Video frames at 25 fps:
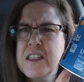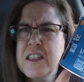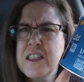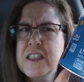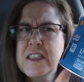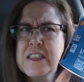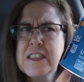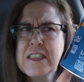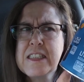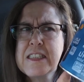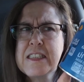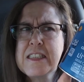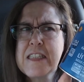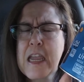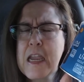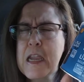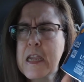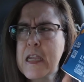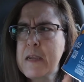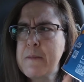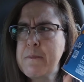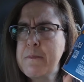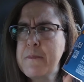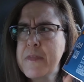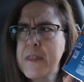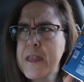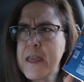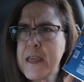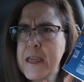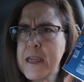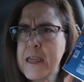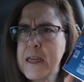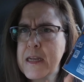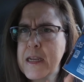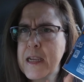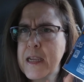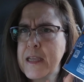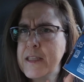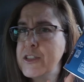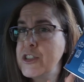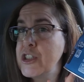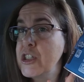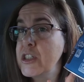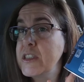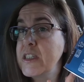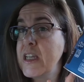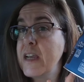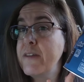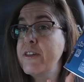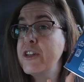It's the same thing as
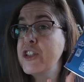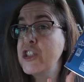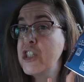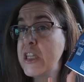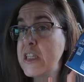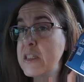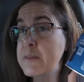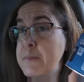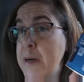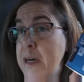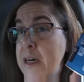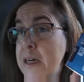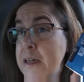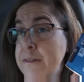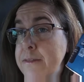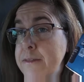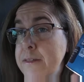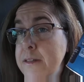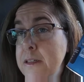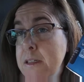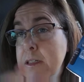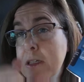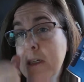just having a cheese puff.